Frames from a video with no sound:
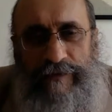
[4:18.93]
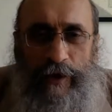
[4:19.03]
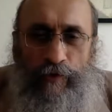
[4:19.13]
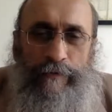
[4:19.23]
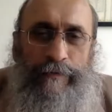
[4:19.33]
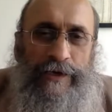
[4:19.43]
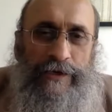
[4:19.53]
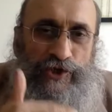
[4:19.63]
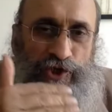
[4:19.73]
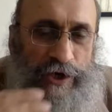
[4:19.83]
they could
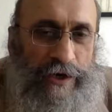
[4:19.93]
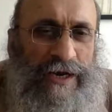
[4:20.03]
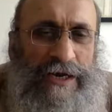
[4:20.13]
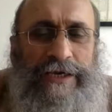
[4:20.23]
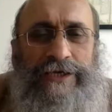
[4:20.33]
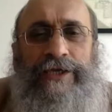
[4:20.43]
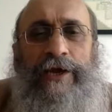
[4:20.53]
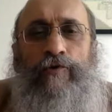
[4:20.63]
be journalists, they